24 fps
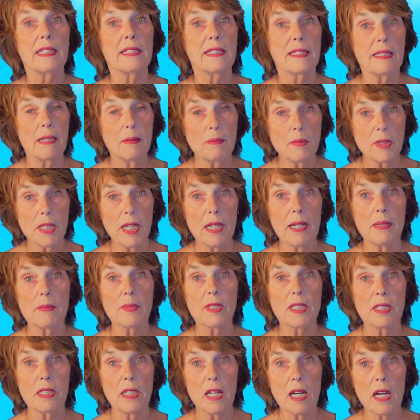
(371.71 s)

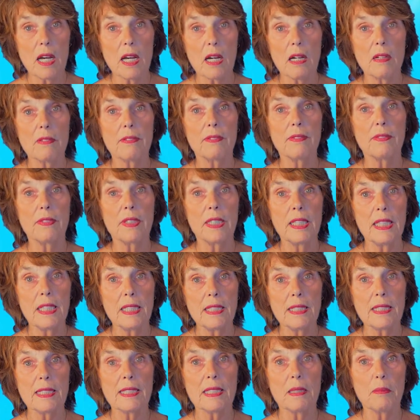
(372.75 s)
Sometimes love
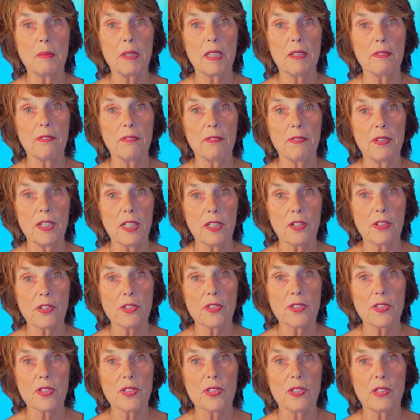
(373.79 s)
needs to be
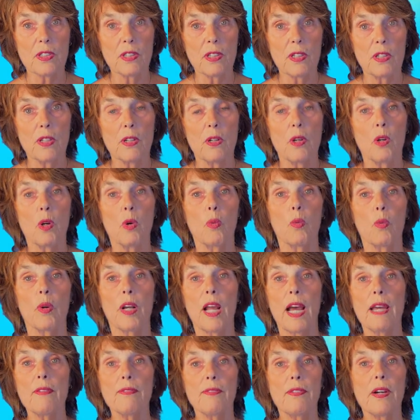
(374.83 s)
fierce. When
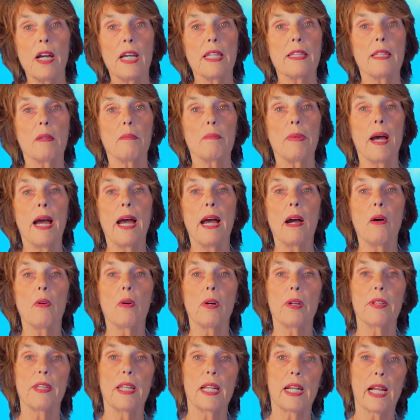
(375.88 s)
I find the
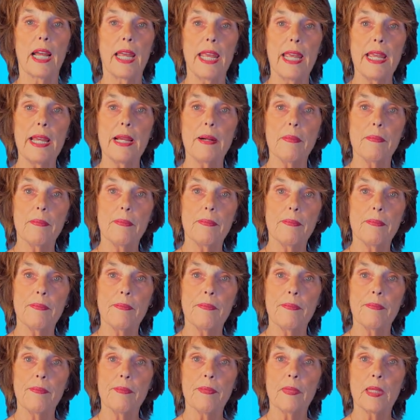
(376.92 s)
power that I am,
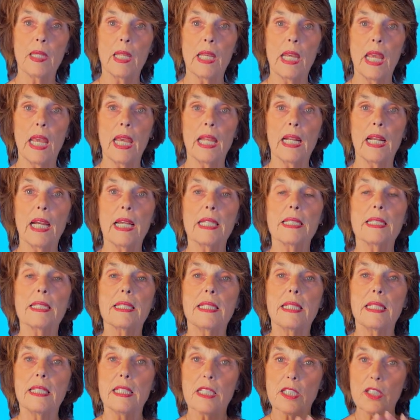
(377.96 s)
and I
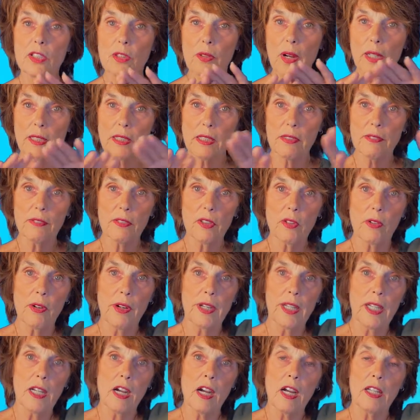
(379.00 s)
see destructive
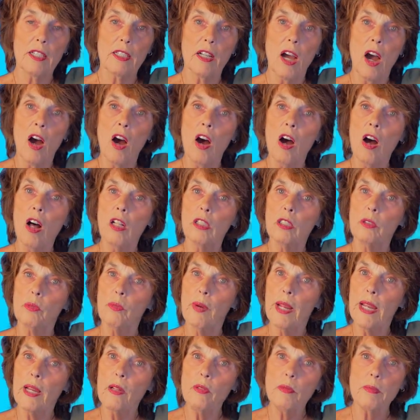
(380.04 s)
going on all
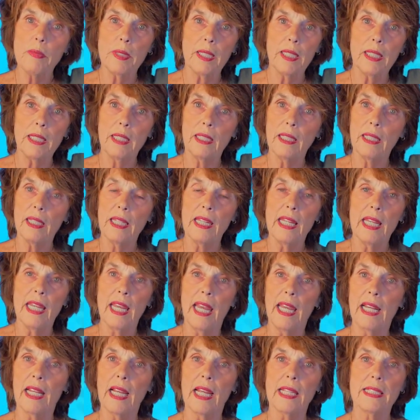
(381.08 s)
around me,
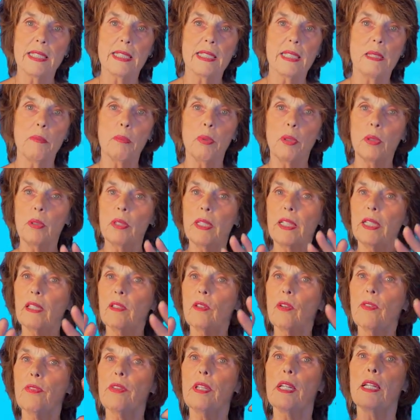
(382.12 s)
and I see
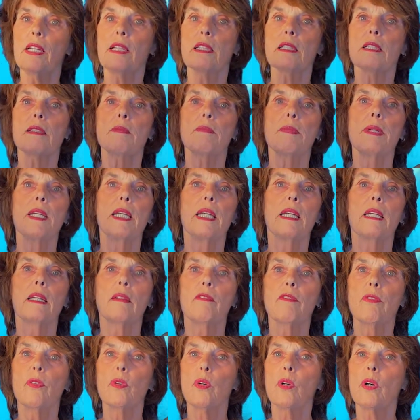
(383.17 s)
political things
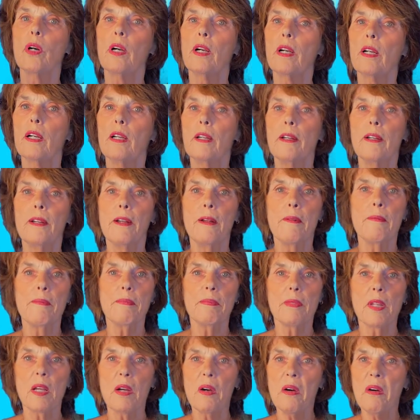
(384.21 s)
being for
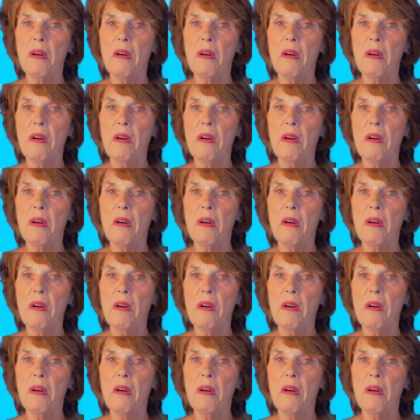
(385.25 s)
the